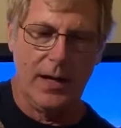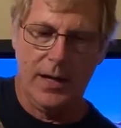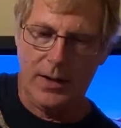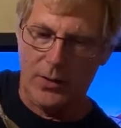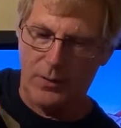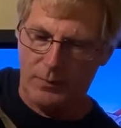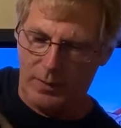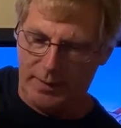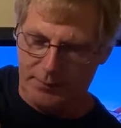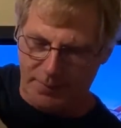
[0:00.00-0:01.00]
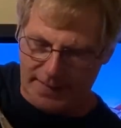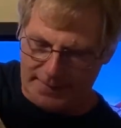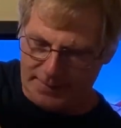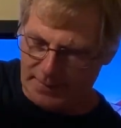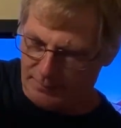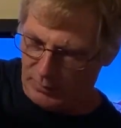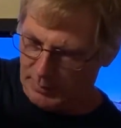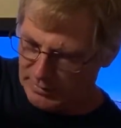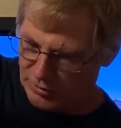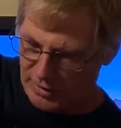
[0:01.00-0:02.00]
here, well, he's making it difficult,
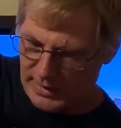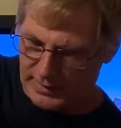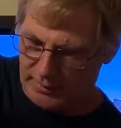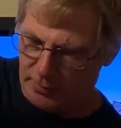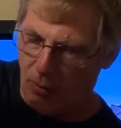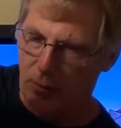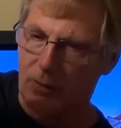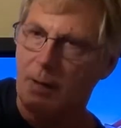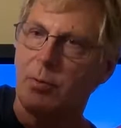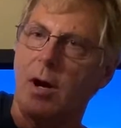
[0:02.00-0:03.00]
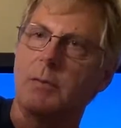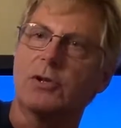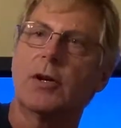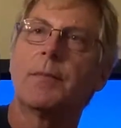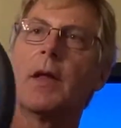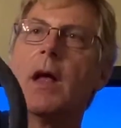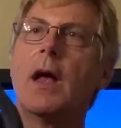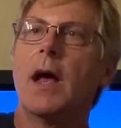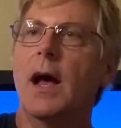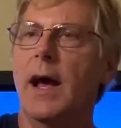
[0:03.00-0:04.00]
but the shed is longer, I promise you.
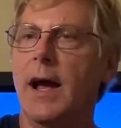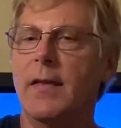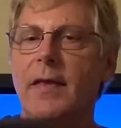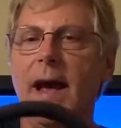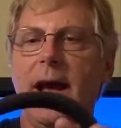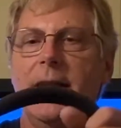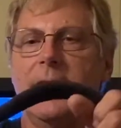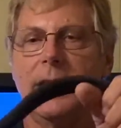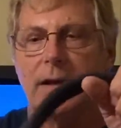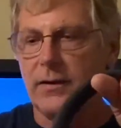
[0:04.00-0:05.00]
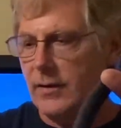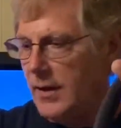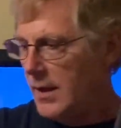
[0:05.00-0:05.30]
And that is